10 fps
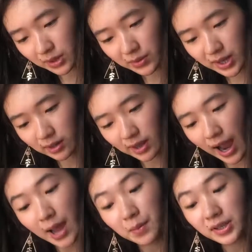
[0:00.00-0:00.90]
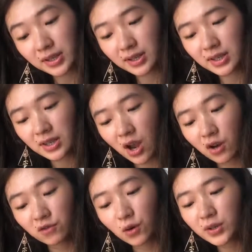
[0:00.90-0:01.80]
There was like the hibiscus
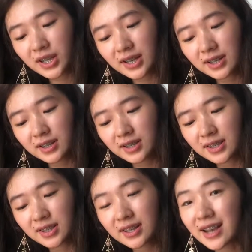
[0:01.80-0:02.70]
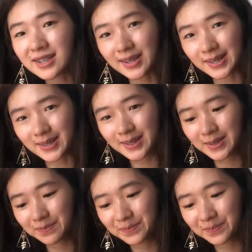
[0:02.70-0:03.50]
rosa sinensis.